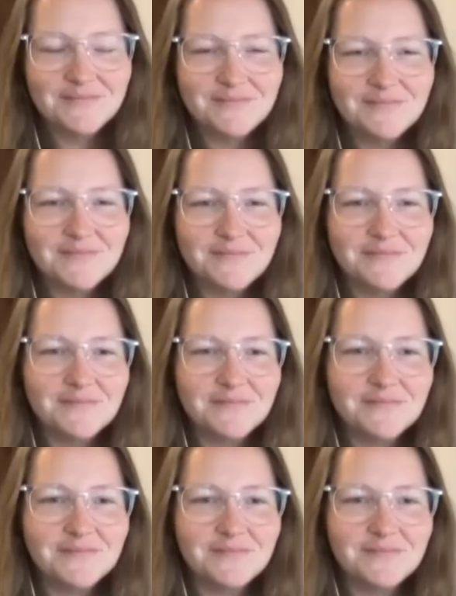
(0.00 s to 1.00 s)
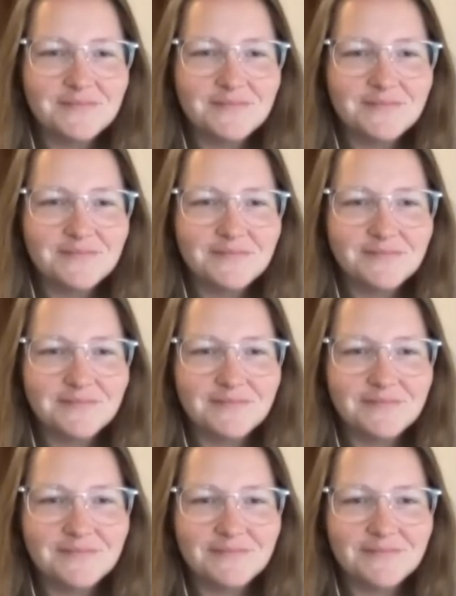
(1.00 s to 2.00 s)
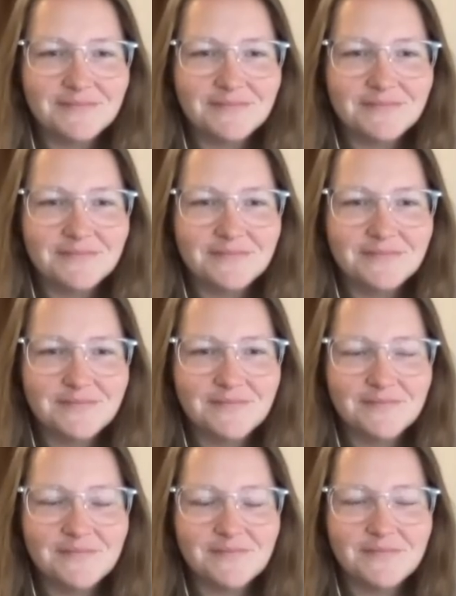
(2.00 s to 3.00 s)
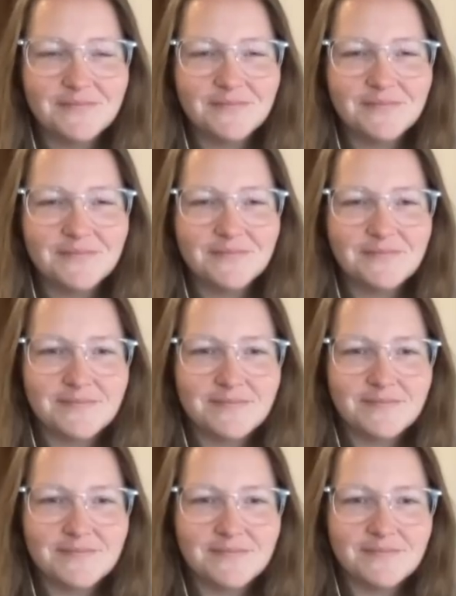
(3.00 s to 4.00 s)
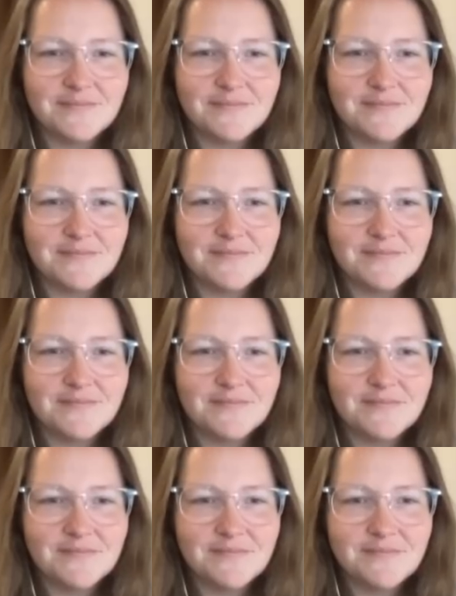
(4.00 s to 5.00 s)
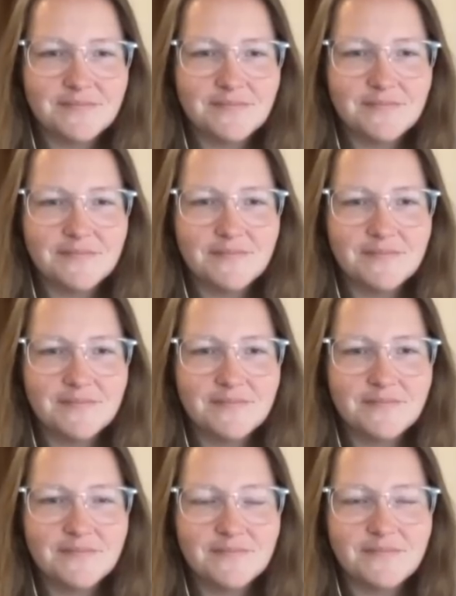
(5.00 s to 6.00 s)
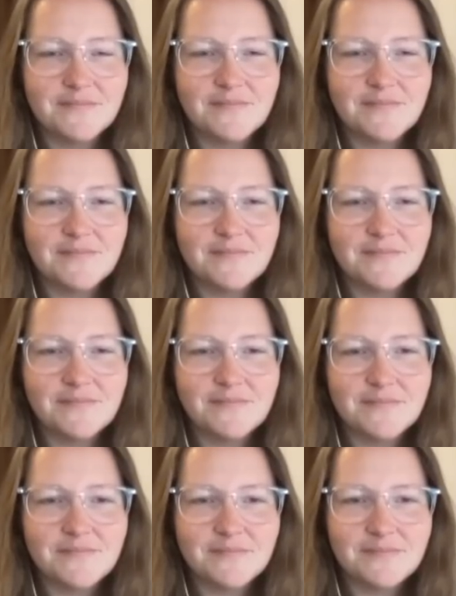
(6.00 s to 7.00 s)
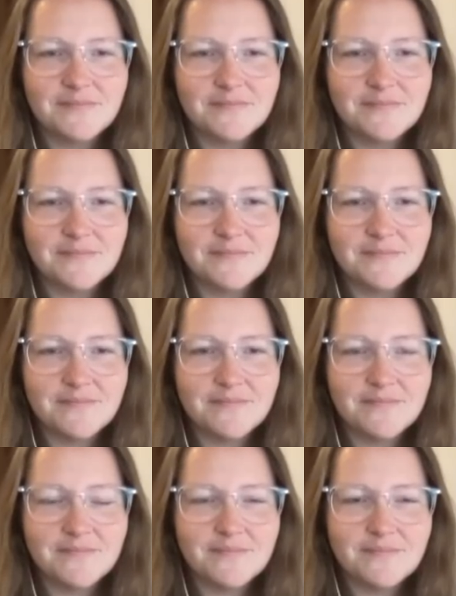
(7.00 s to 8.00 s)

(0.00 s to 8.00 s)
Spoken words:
(silent)